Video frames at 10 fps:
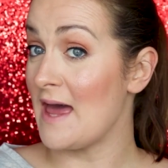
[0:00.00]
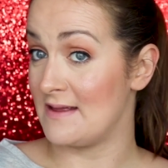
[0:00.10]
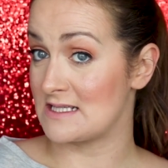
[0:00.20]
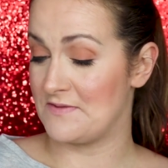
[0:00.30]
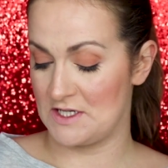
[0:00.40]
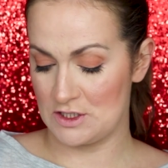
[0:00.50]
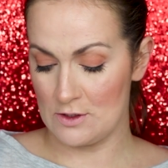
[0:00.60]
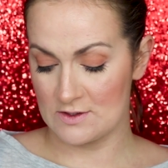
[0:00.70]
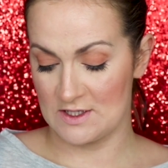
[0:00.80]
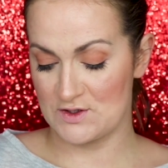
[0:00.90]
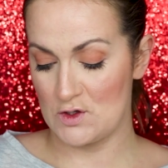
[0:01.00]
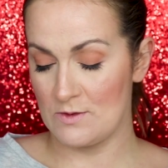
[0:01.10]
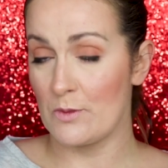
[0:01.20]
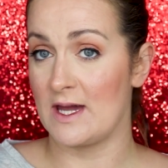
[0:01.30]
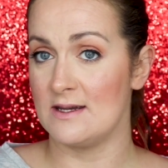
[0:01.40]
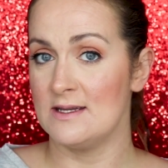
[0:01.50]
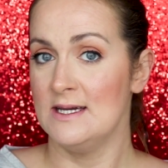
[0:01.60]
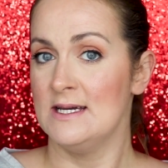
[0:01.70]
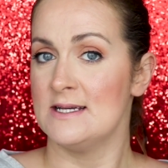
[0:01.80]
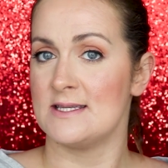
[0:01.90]
And that's the finished look. So I'll zoom you in
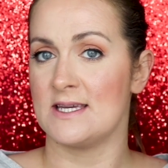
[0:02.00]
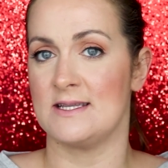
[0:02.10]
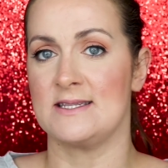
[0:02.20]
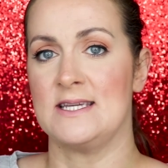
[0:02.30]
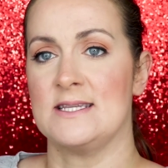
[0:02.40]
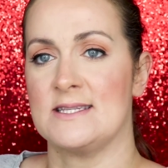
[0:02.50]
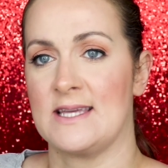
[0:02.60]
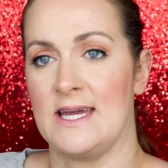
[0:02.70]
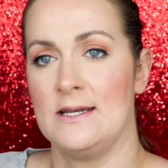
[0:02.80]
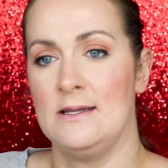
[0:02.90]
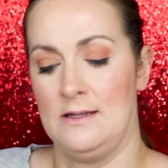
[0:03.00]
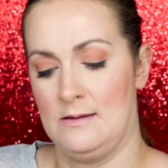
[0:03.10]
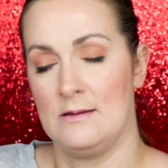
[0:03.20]
so you can see the skin.